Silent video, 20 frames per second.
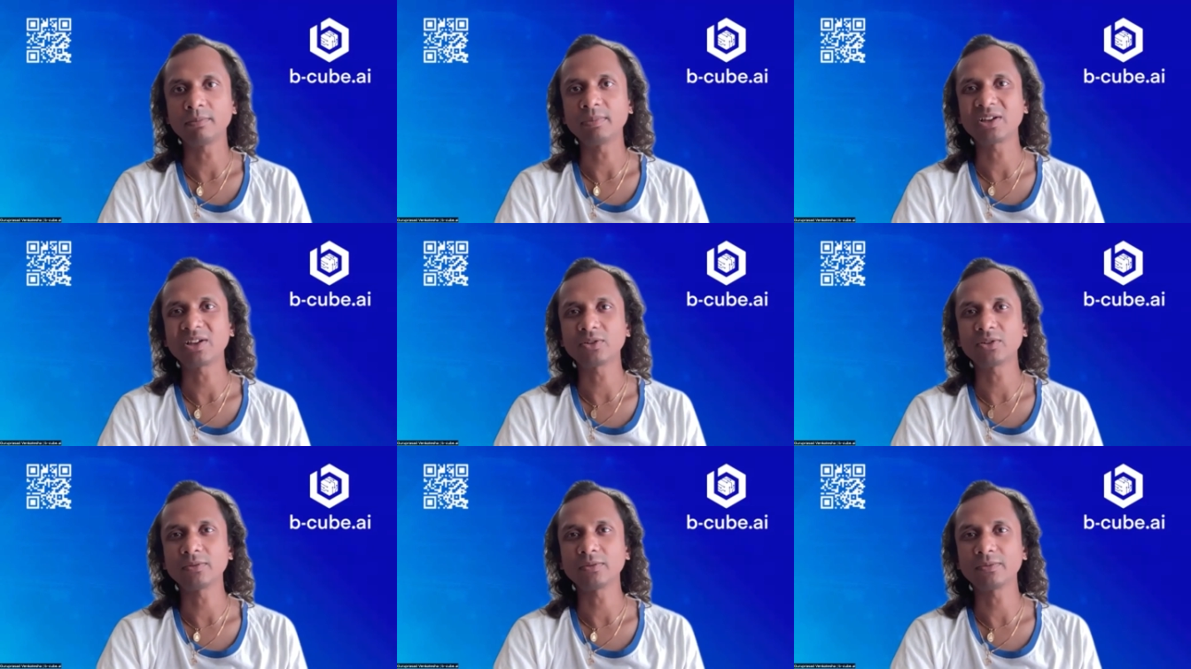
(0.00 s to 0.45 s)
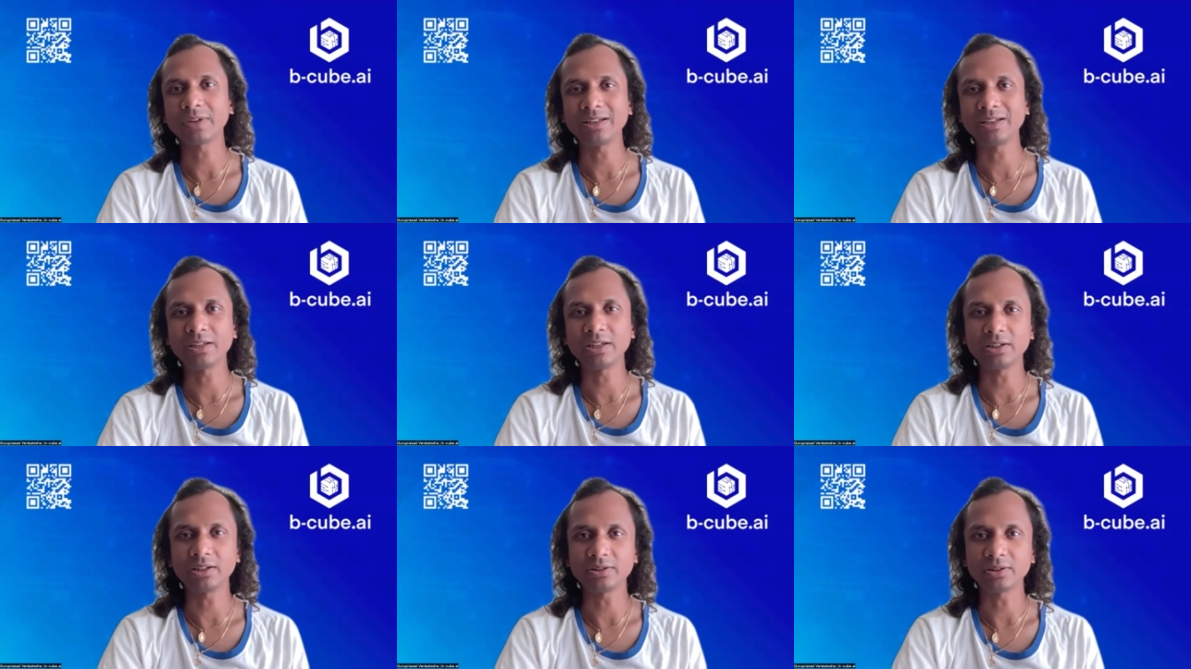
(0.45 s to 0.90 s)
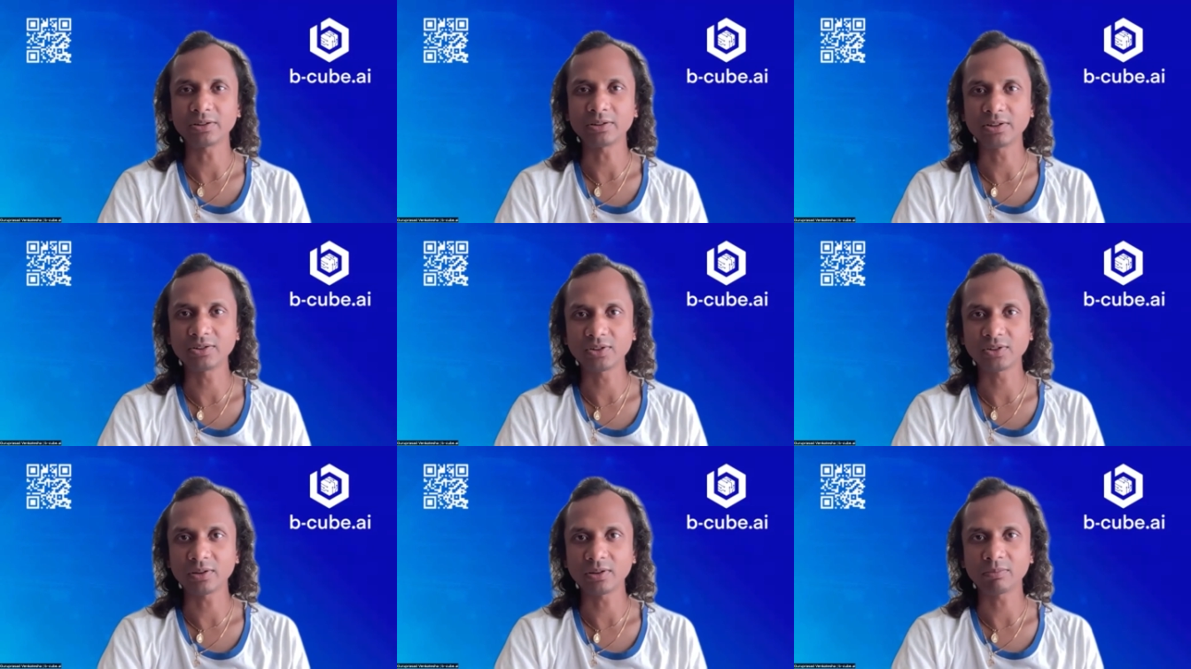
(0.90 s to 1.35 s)
because of any other
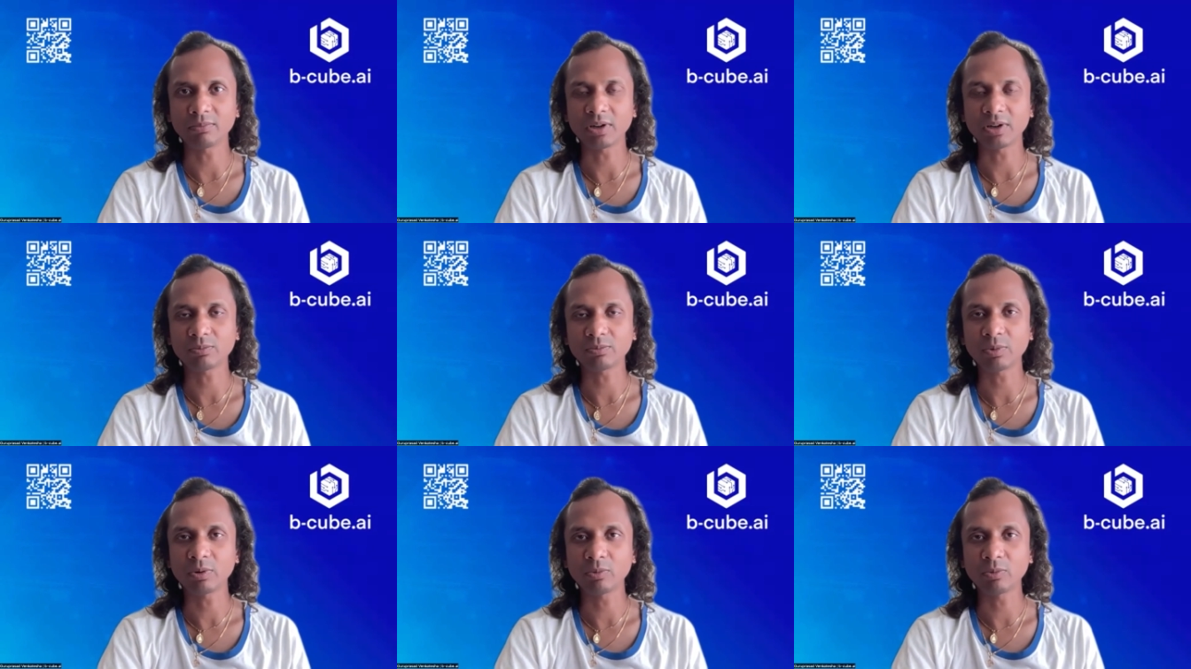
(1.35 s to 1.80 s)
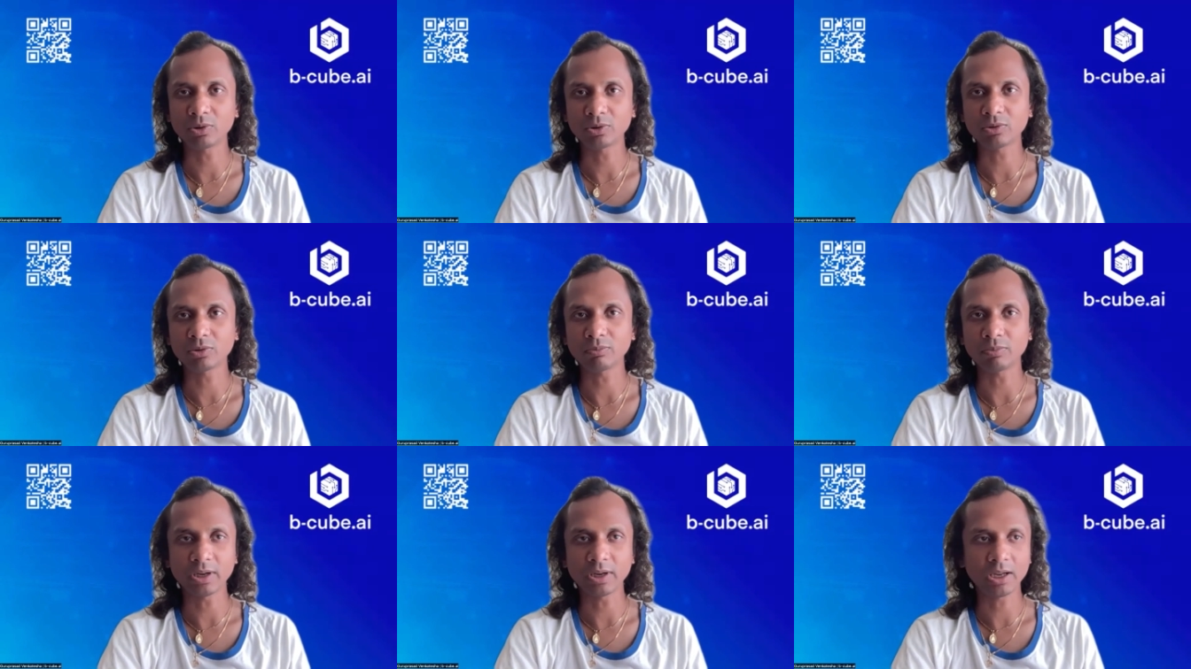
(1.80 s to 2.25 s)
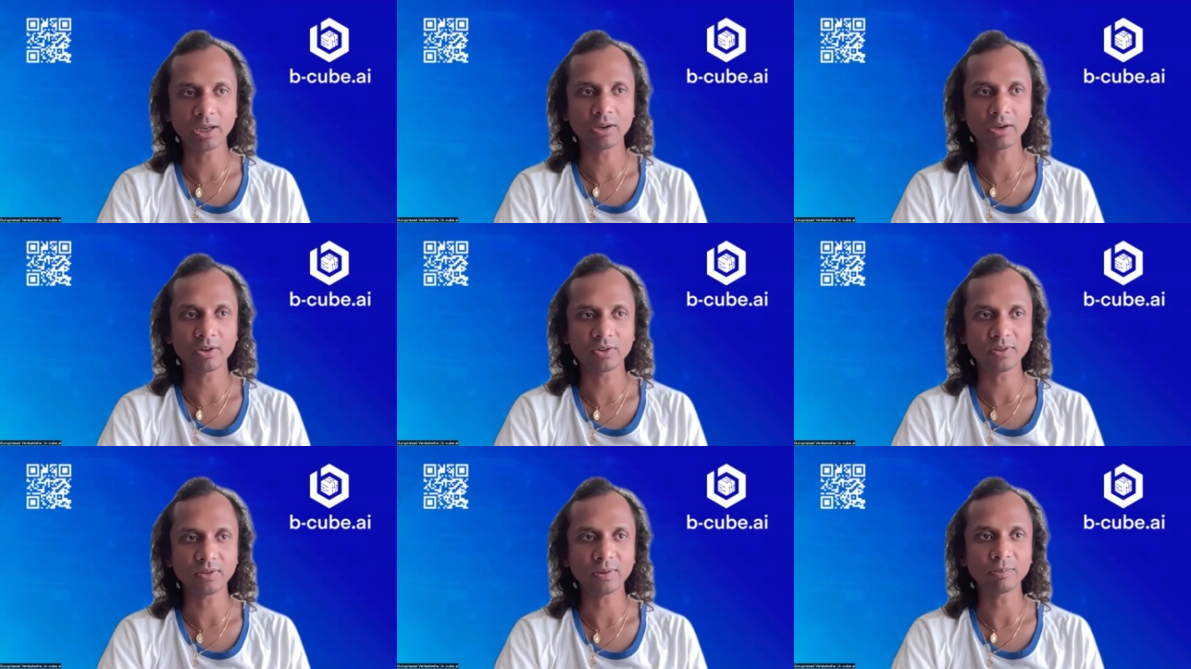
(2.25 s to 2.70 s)
reason but we want to
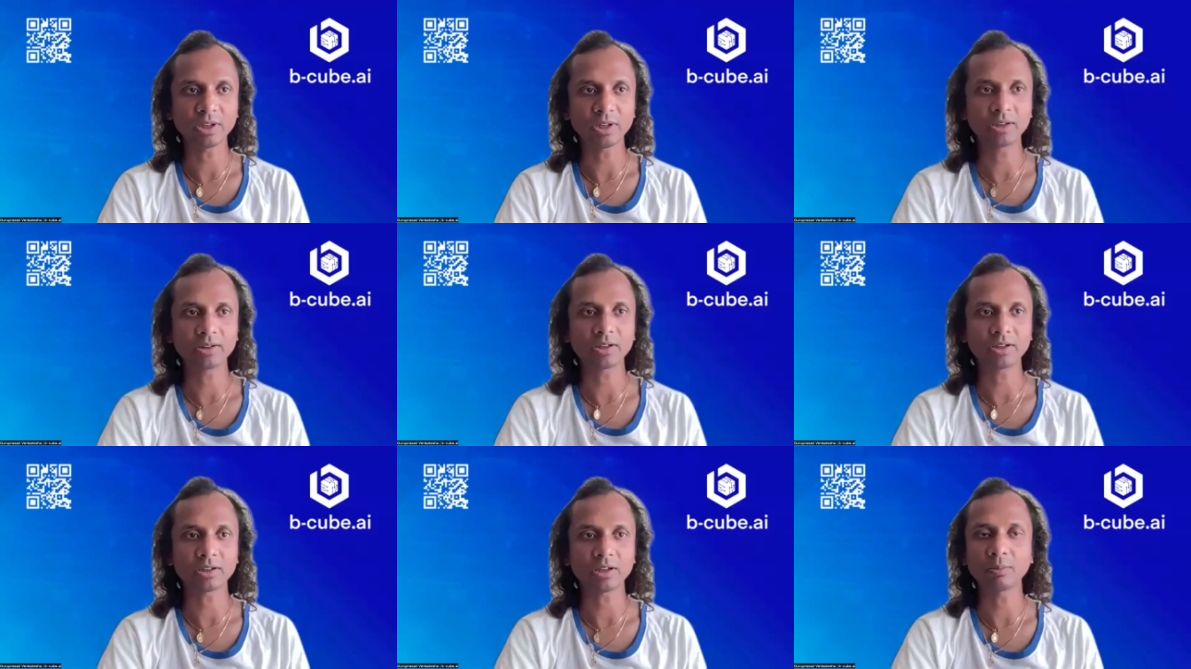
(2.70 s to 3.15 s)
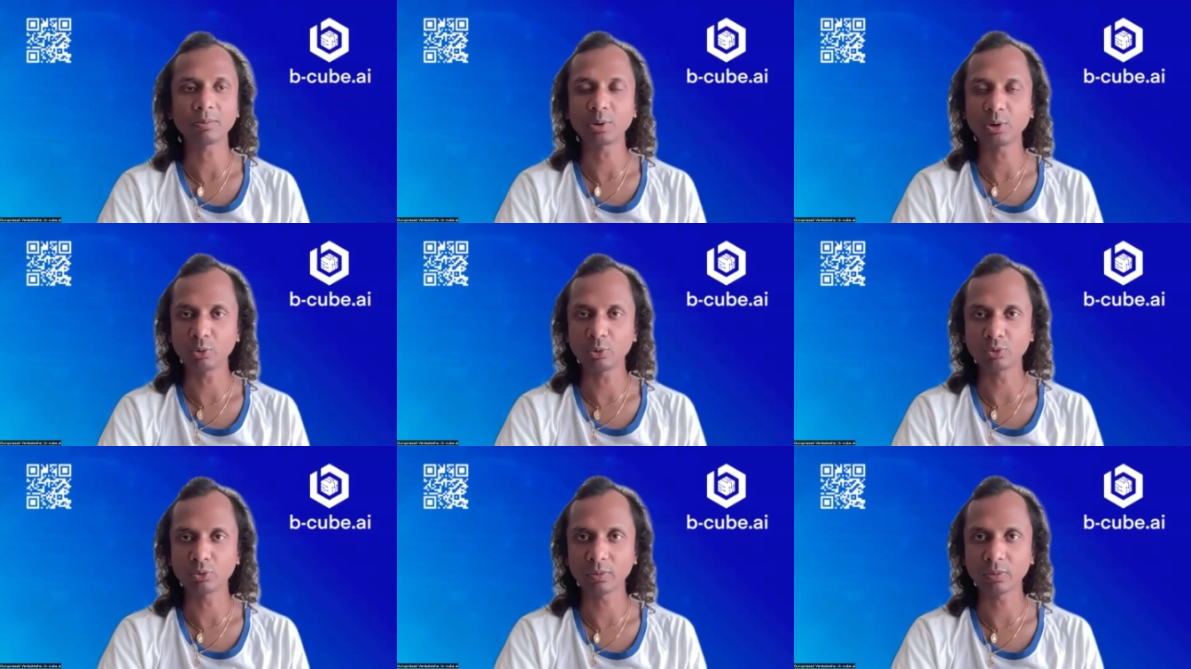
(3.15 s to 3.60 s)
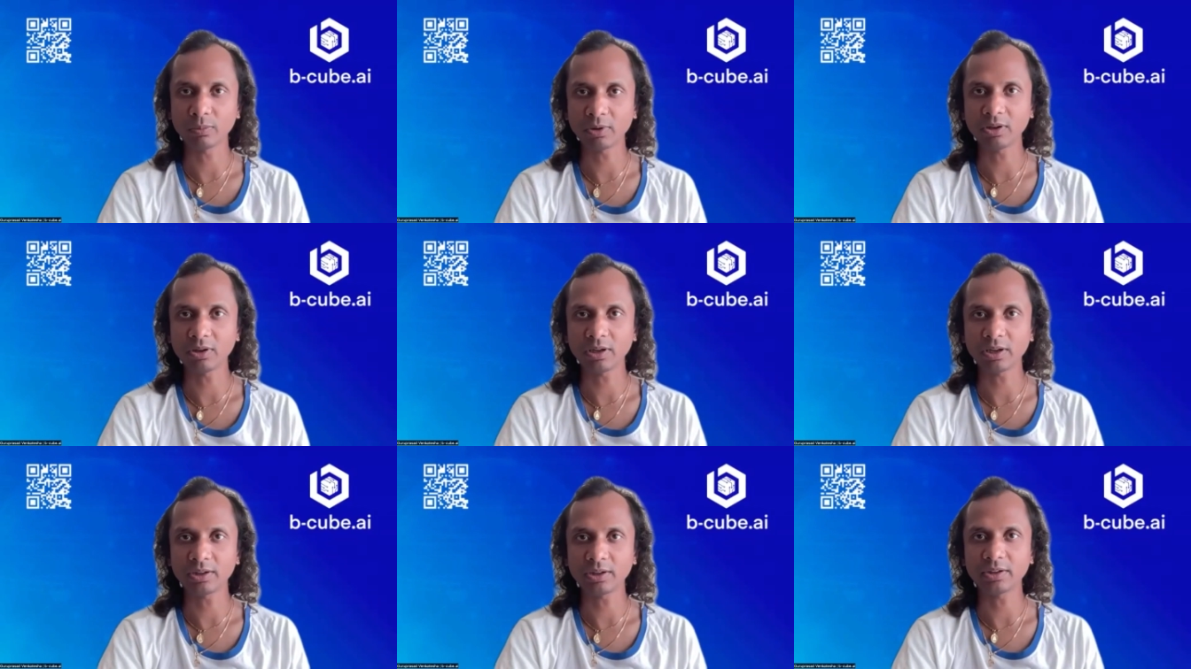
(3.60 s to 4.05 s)
bring uh, something that can be
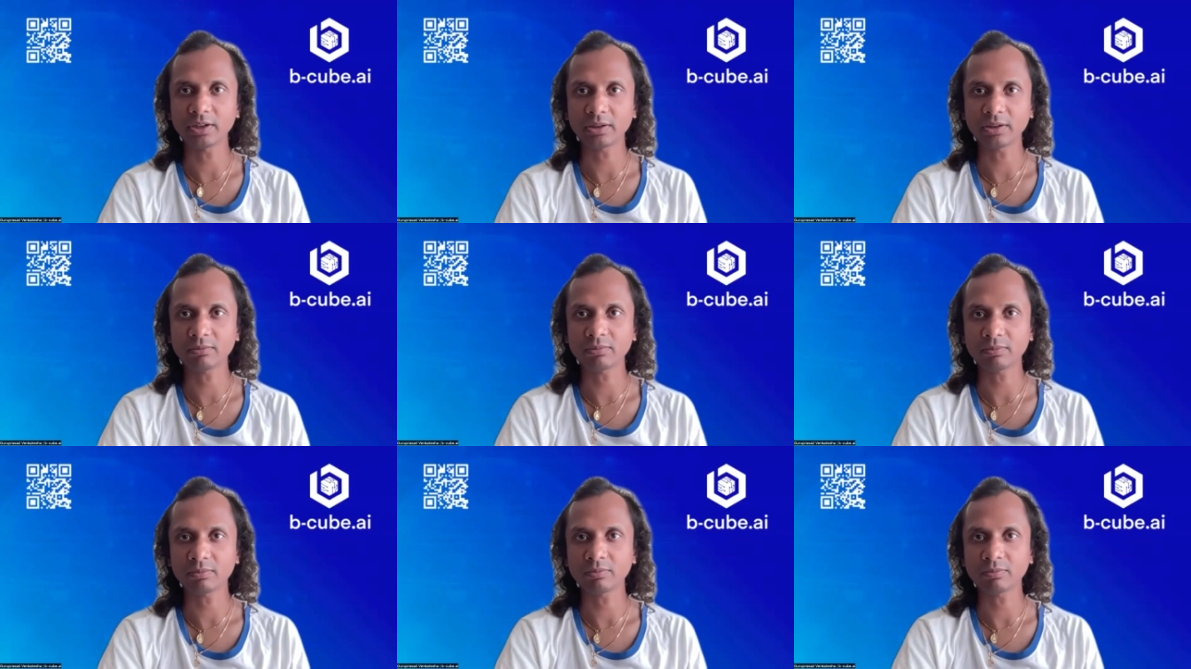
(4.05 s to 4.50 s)
usable and that